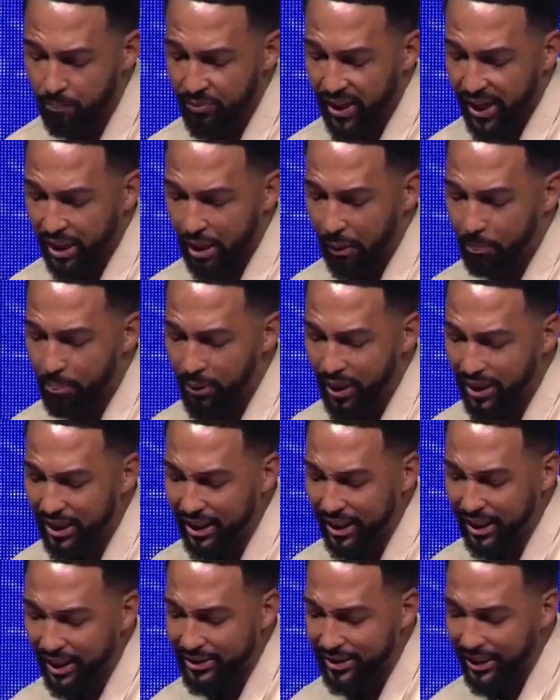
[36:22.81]
and
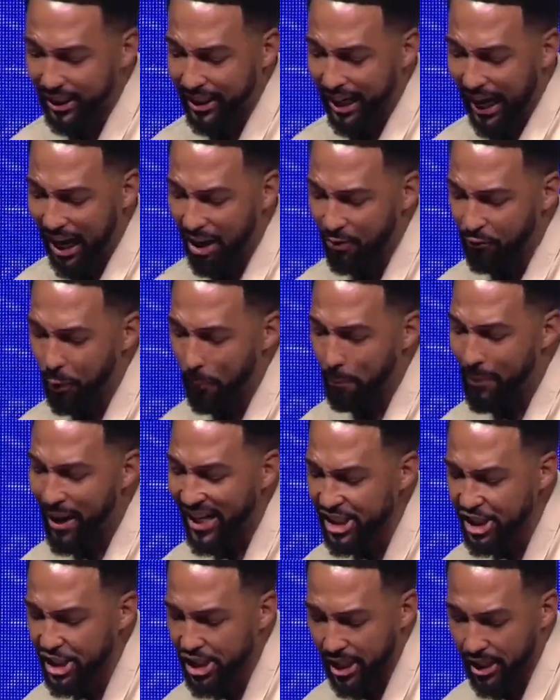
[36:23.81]
abilities and
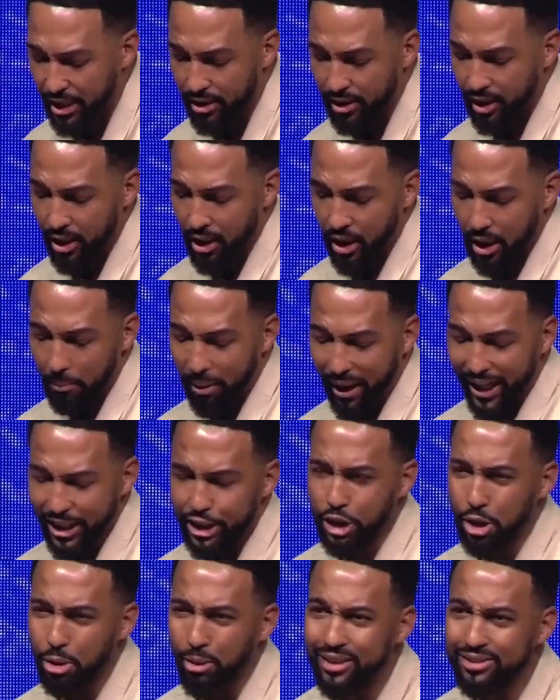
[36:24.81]
confirmation by
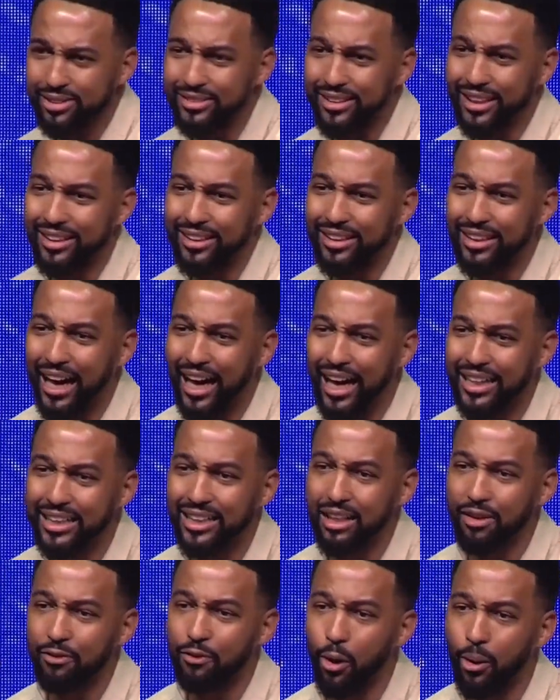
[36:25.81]
trusted
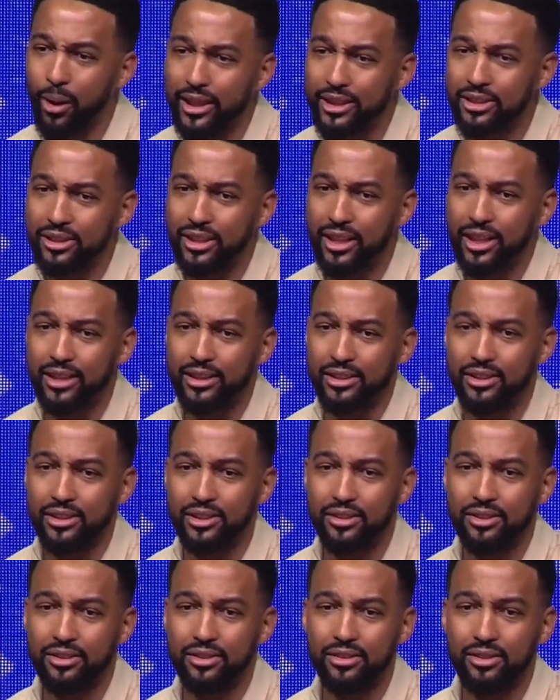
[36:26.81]
godly
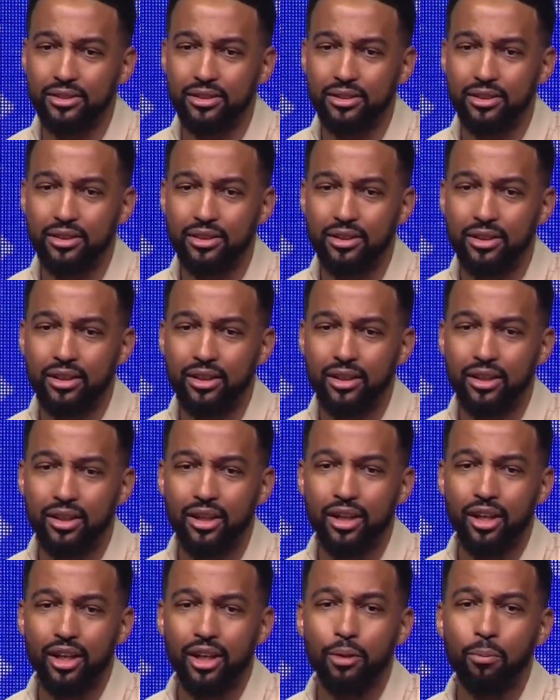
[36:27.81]
voices.
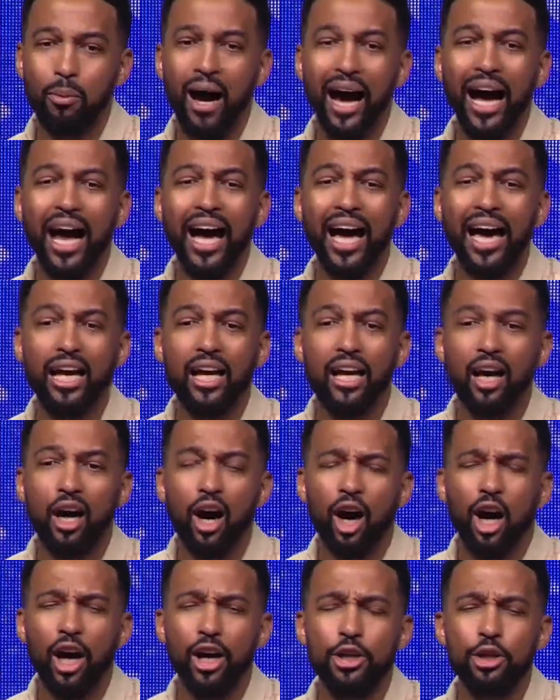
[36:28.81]
Why
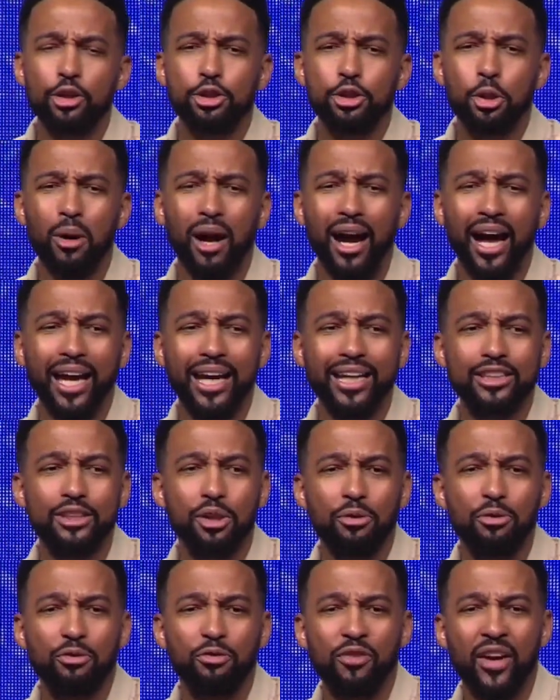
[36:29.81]
are you trying
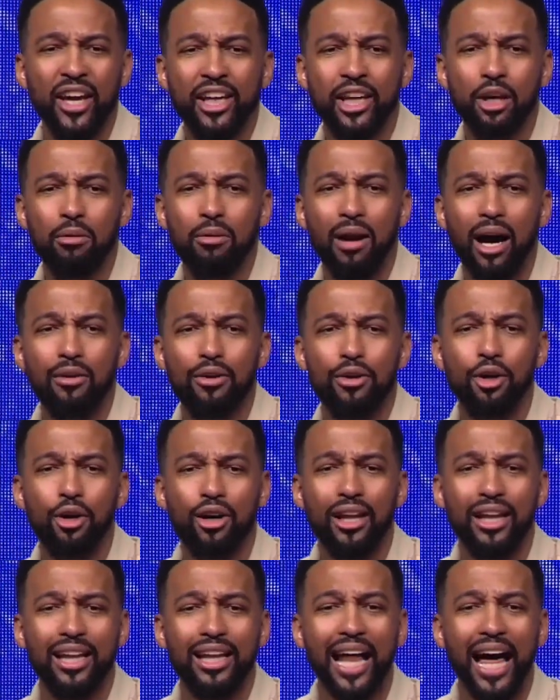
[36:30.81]
to figure out
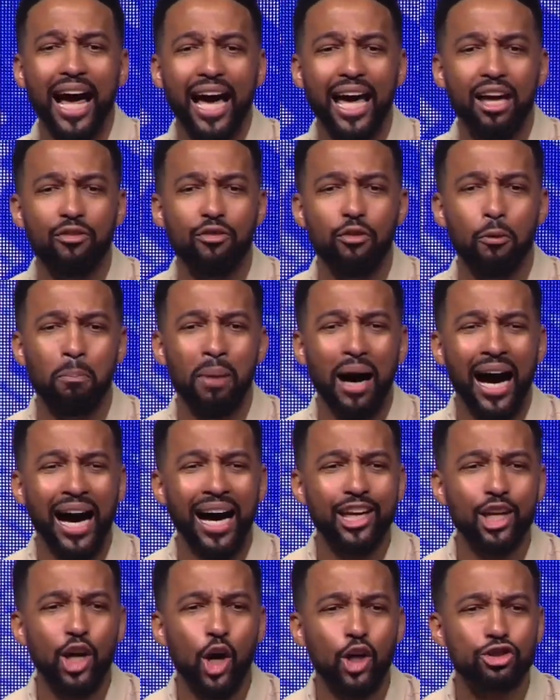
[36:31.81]
your life by
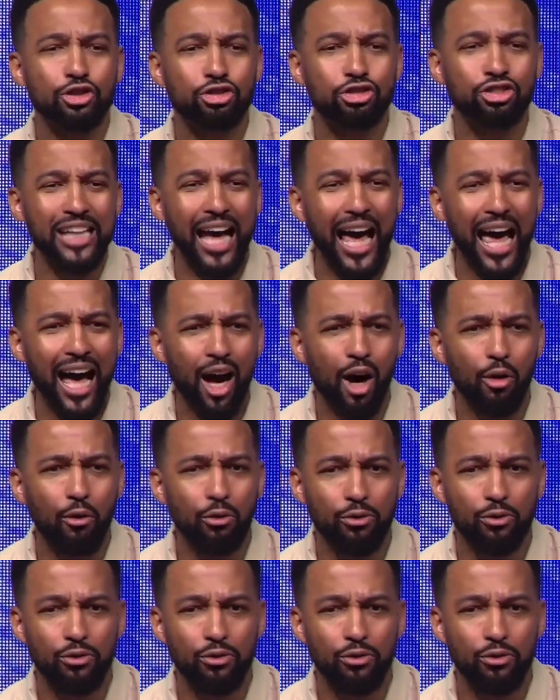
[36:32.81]
yourself